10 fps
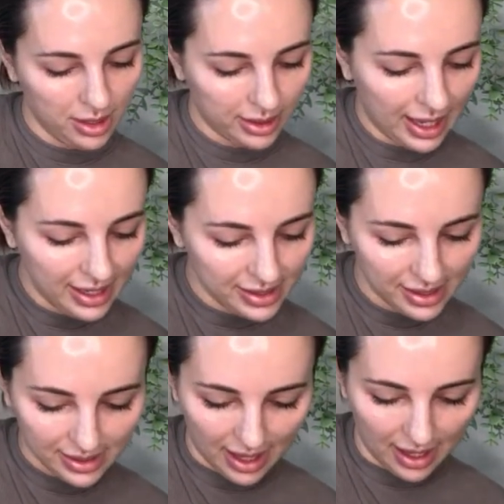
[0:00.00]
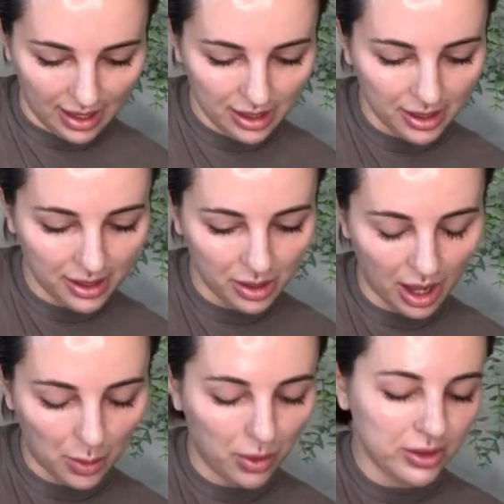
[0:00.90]
Casey said,
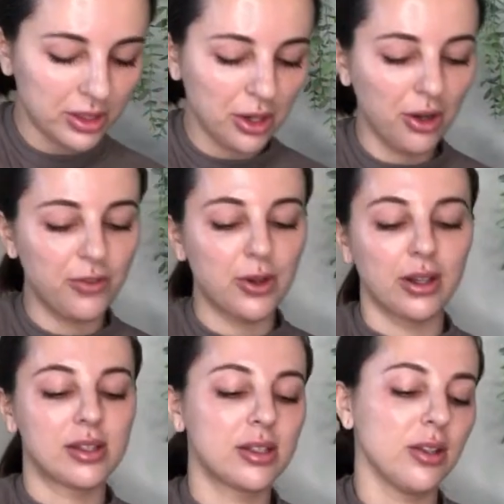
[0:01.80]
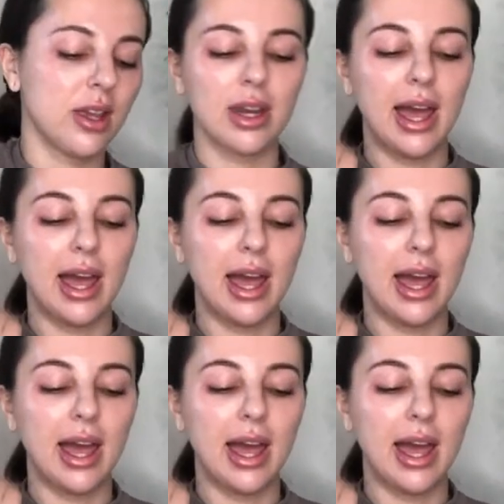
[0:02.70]
I want to know if you can still get a